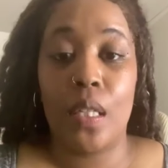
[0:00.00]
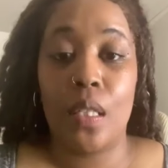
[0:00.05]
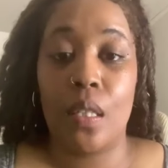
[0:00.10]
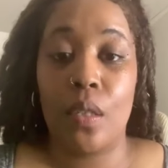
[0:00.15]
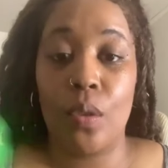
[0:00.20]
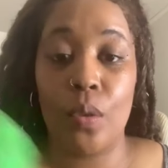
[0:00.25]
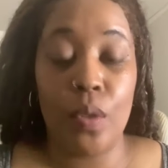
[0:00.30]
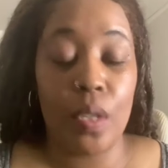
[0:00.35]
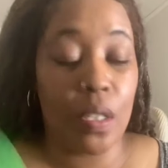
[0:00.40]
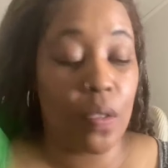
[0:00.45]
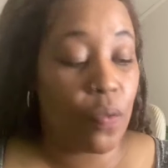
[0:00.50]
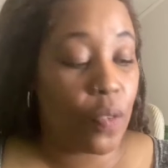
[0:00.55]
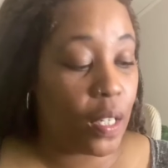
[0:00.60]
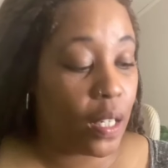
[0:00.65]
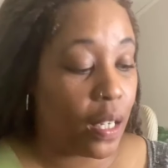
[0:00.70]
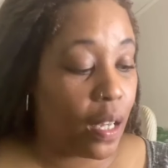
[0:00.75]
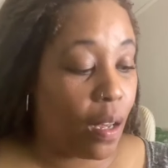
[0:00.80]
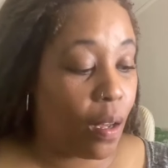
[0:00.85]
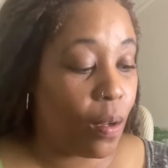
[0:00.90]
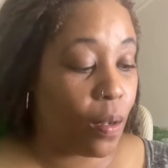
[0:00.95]
to do this
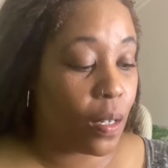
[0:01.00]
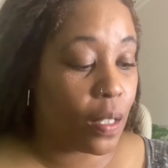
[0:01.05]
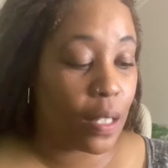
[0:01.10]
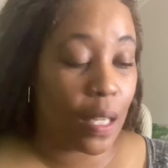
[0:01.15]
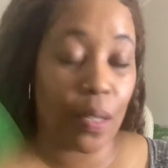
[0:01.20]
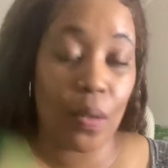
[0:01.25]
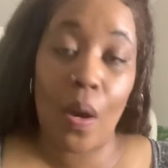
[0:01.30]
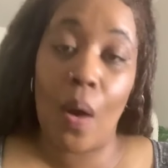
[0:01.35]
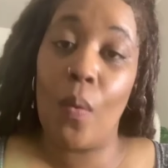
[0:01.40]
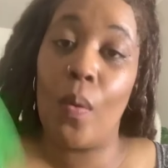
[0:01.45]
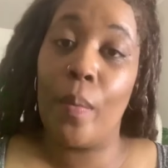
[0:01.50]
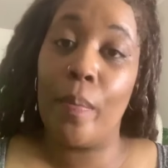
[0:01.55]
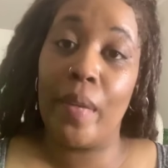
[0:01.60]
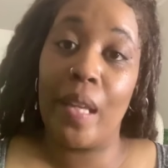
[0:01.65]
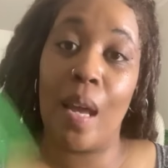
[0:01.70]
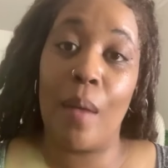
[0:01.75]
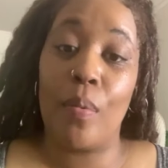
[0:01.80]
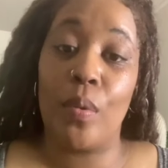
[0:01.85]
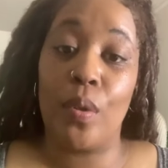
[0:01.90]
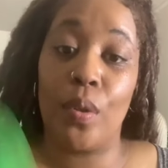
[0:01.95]
video because I know I wouldn't
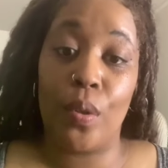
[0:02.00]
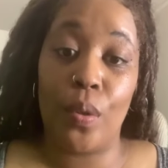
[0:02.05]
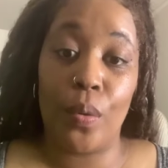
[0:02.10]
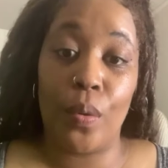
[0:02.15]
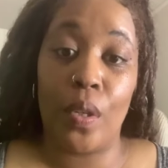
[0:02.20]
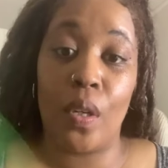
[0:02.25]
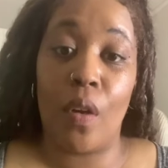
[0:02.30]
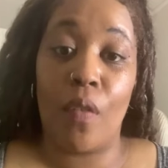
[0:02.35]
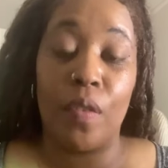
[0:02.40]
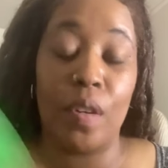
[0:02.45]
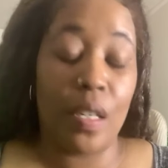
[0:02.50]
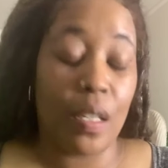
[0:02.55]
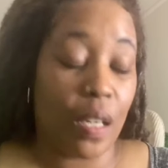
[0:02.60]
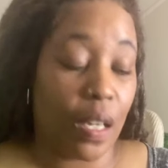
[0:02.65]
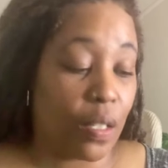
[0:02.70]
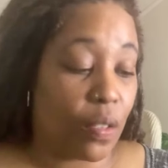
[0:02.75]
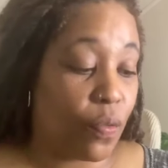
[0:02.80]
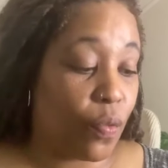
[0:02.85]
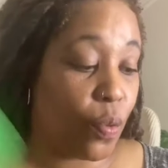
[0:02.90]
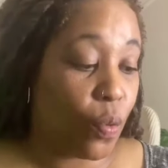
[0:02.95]
be able to do it over the
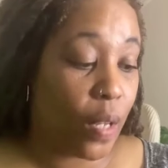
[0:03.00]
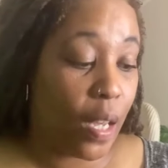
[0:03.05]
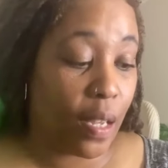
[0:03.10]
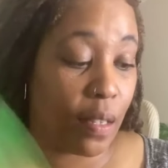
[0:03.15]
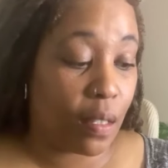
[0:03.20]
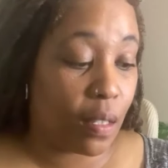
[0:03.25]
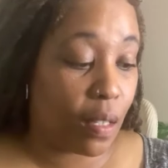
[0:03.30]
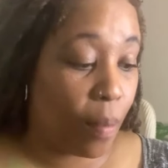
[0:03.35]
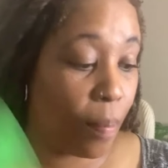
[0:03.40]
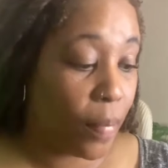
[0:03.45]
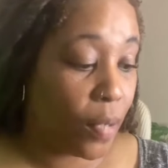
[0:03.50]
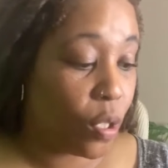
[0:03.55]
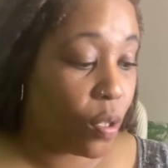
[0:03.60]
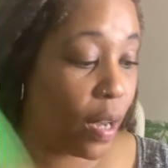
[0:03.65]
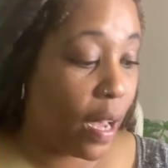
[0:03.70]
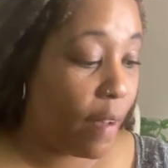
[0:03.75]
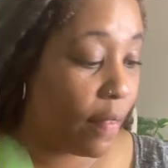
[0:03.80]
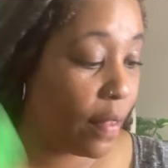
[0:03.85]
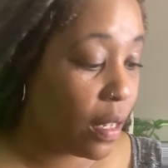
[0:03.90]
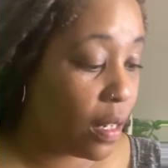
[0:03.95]
next few days because I'm
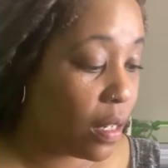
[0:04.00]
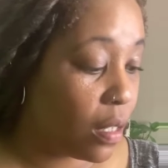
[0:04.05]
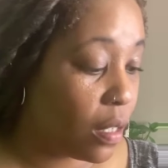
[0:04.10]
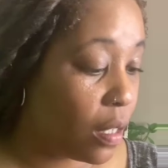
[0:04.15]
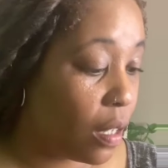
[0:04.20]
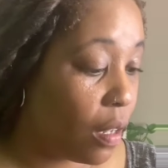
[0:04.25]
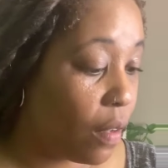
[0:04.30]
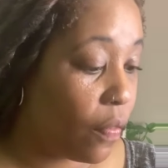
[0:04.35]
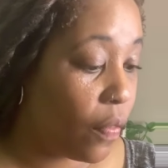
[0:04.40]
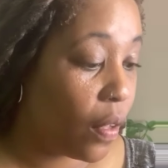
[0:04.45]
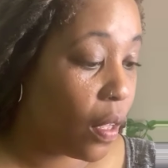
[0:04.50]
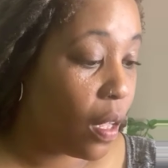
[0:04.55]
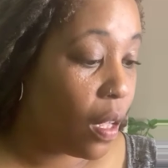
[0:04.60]
traveling and stuff.